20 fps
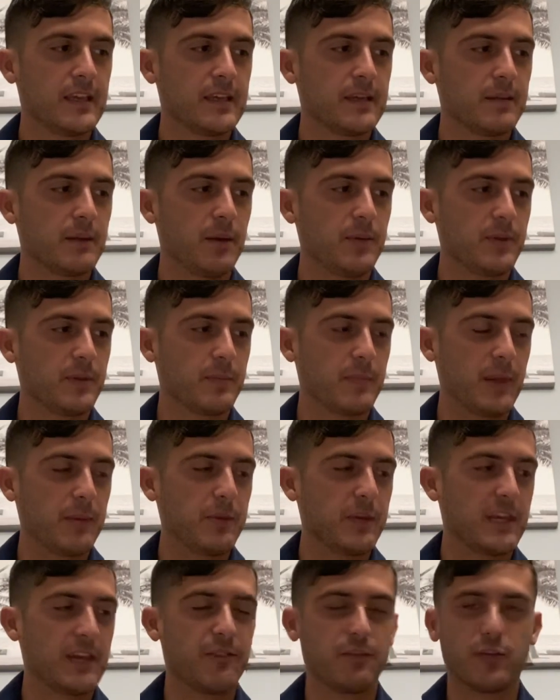
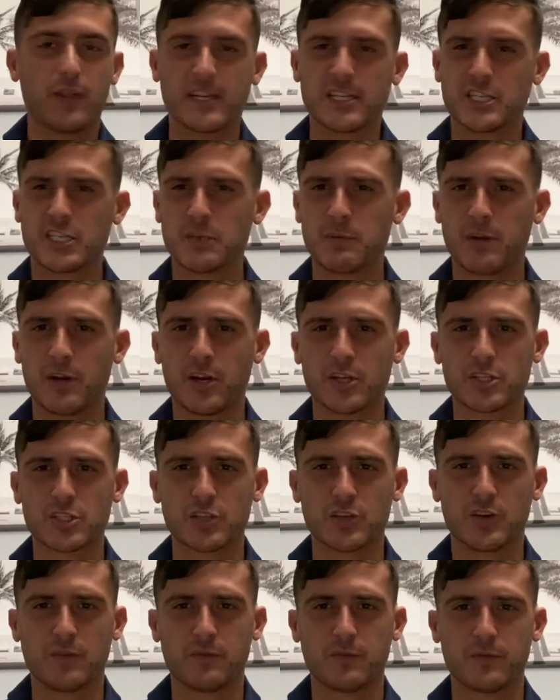maybe give you like spirits
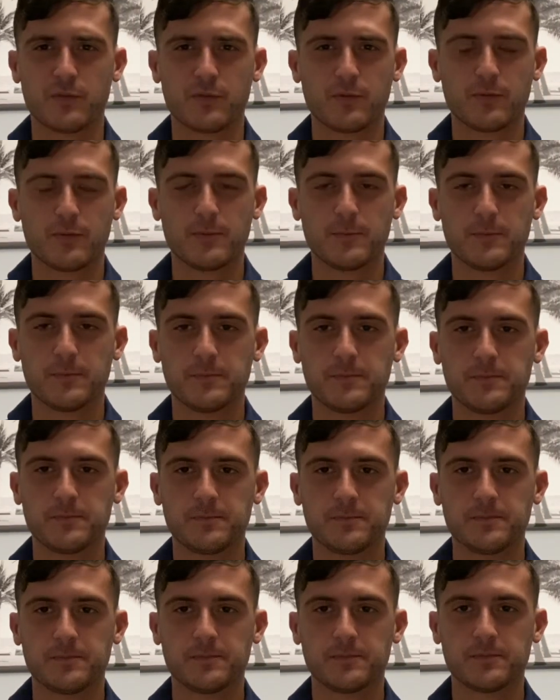of
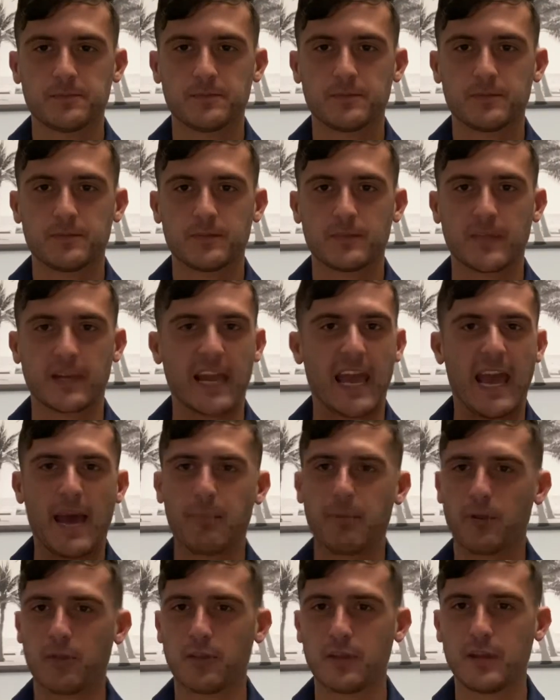like
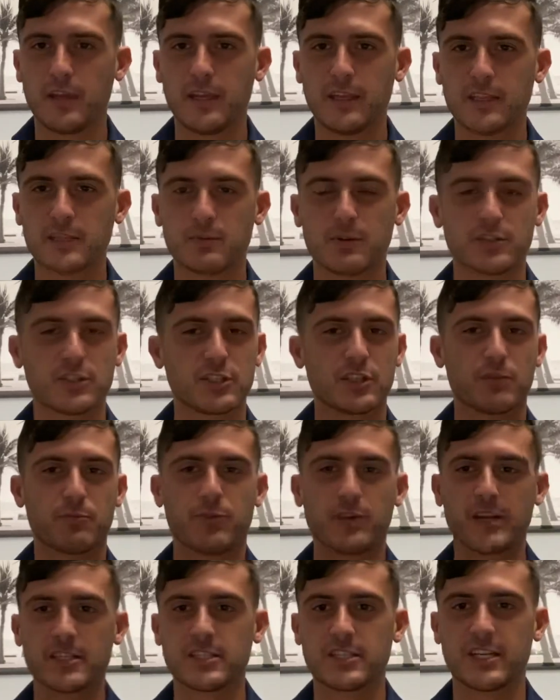apathy, spirits of
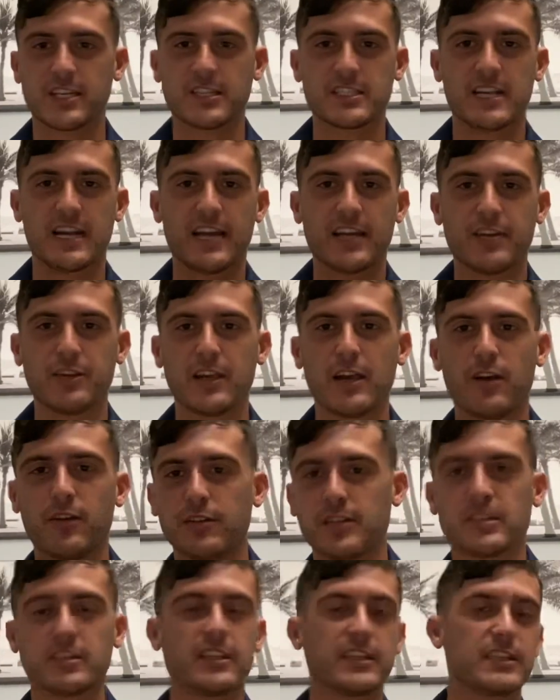depression, anxiety. You got all
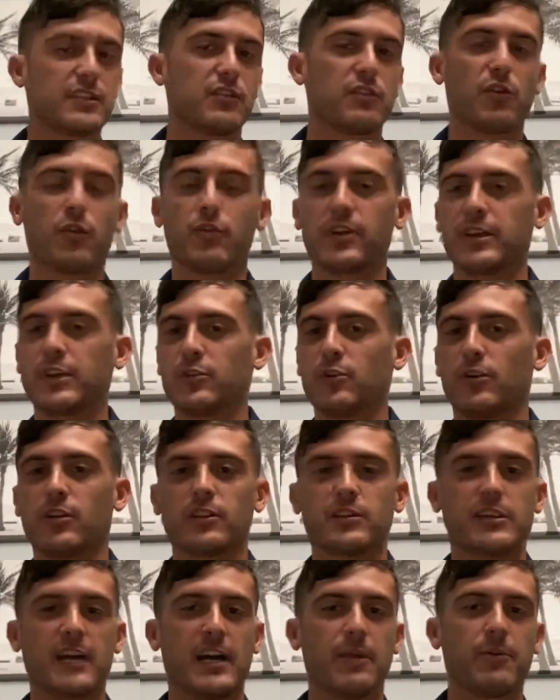these things thrown at you all
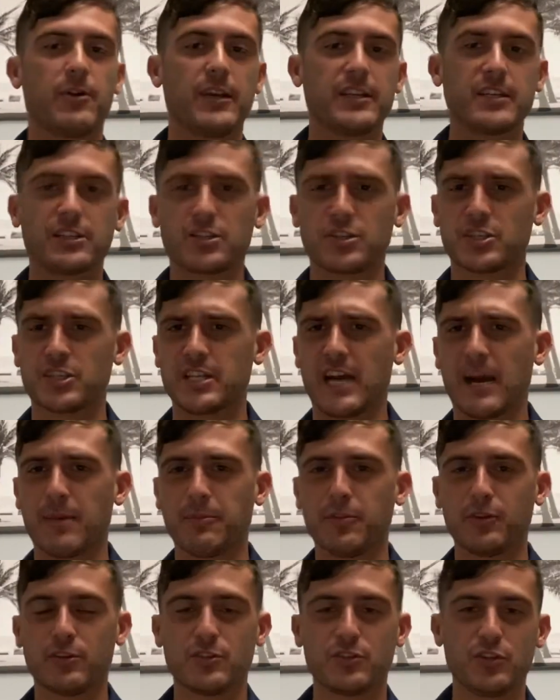the time, right? Just to stop
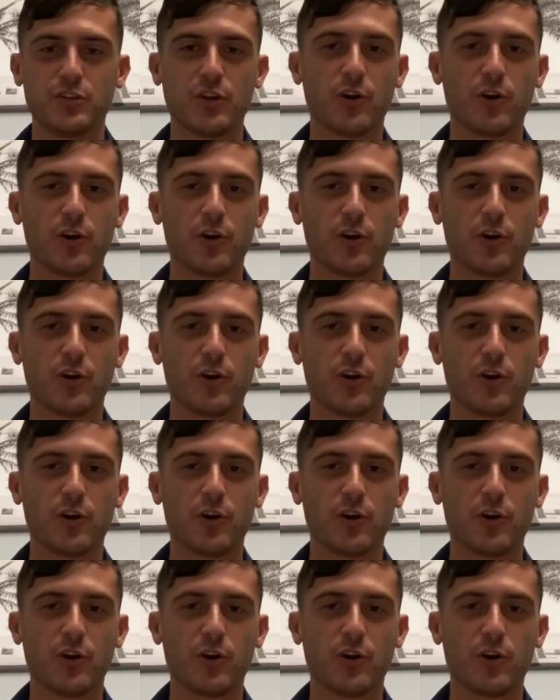you, because